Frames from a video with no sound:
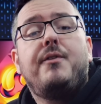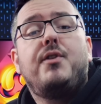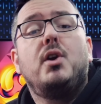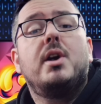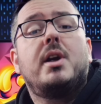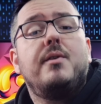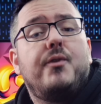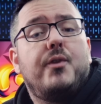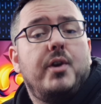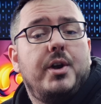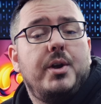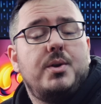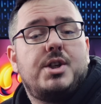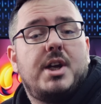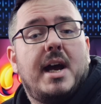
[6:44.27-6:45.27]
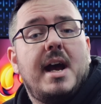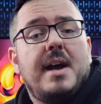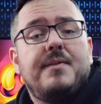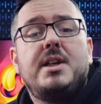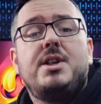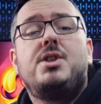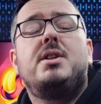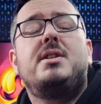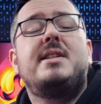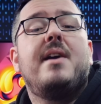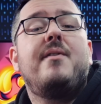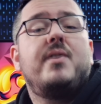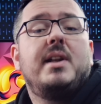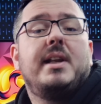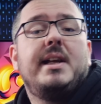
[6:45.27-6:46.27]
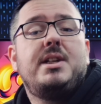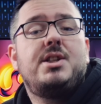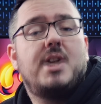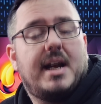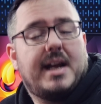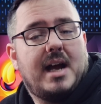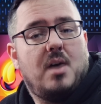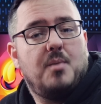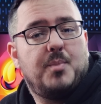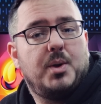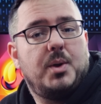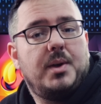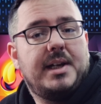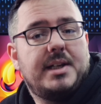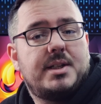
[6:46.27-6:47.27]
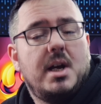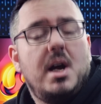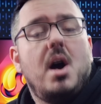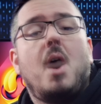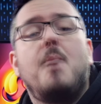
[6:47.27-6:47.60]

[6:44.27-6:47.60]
If you're looking for a new chair, then you should definitely check out Booleys.